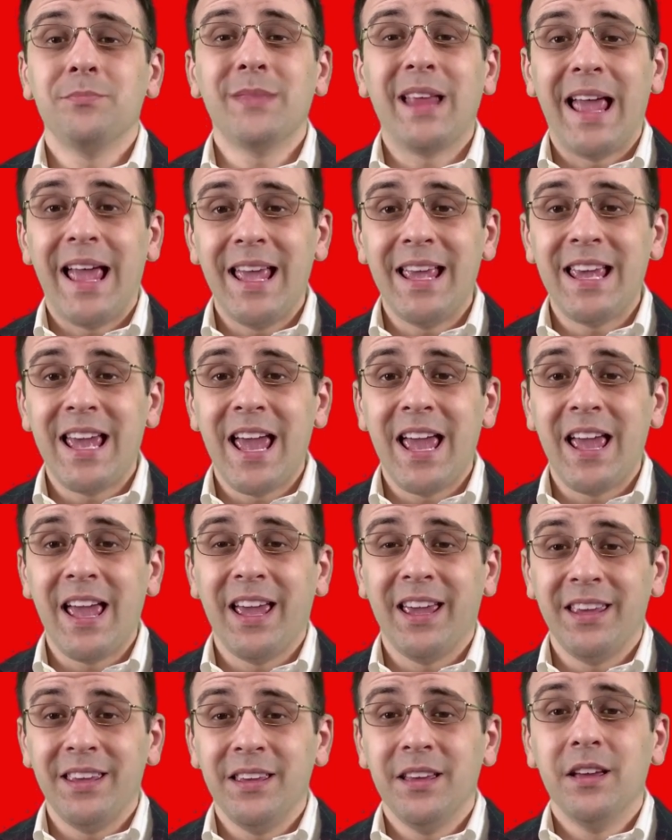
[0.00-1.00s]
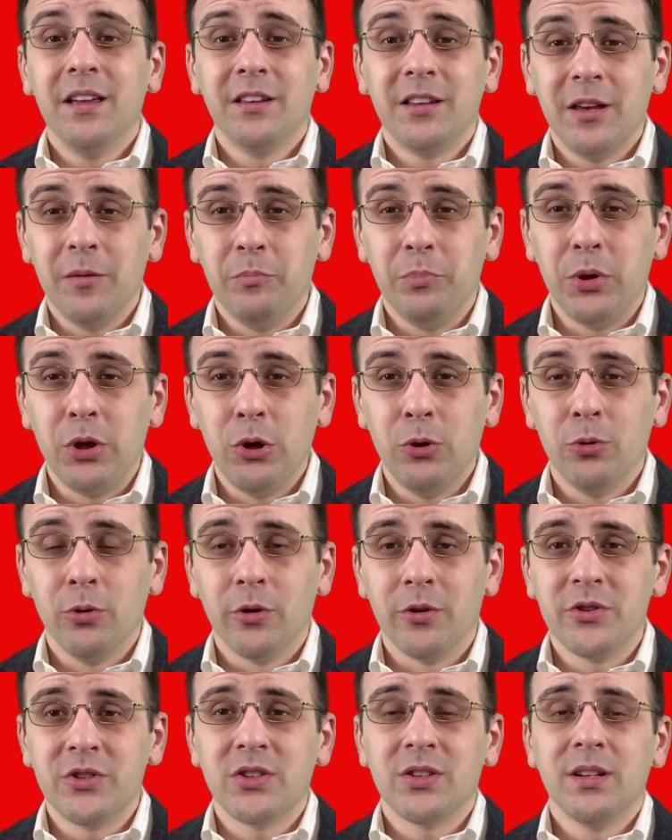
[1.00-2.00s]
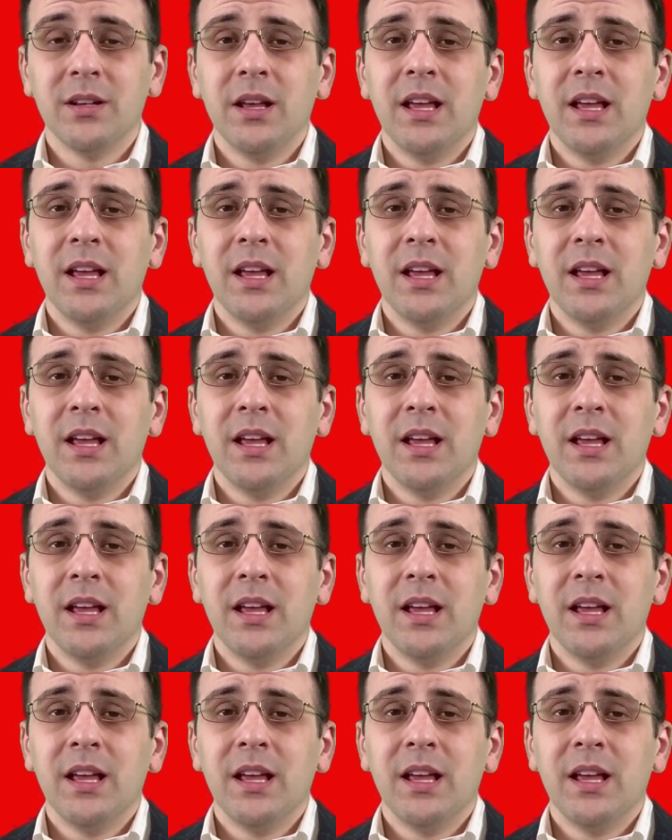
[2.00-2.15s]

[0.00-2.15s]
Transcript: aka computers,